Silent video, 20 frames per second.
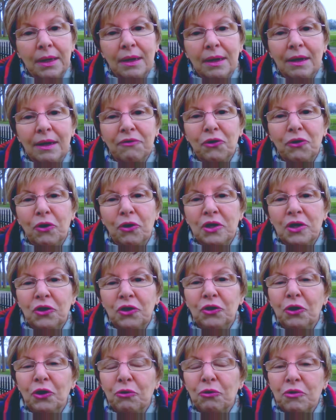But of
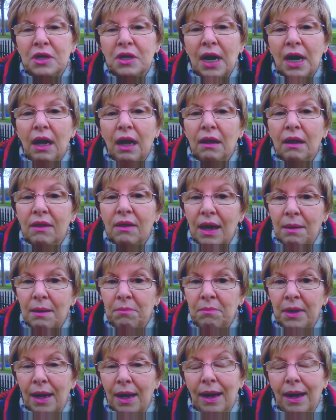course, don't tell
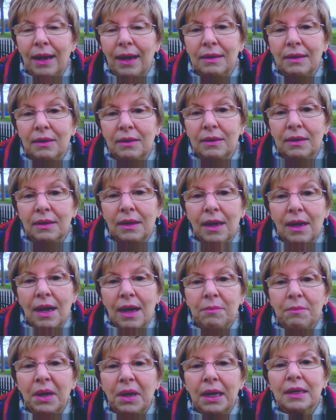them that,
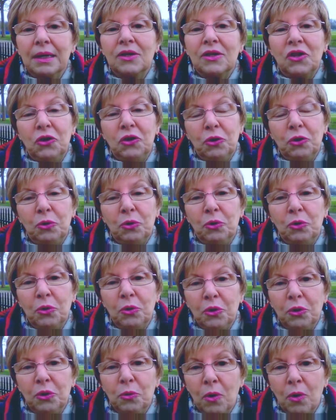because
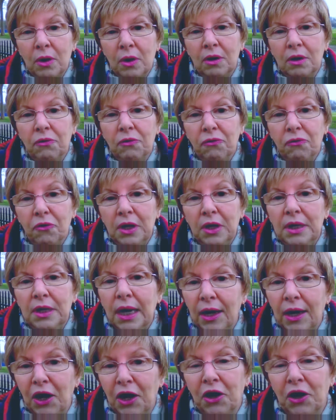you want a
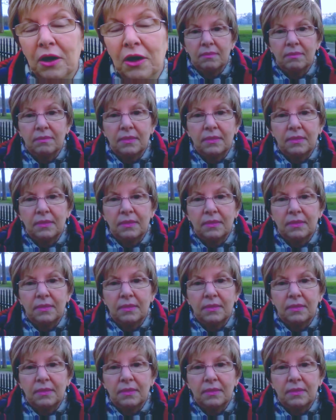free dinner.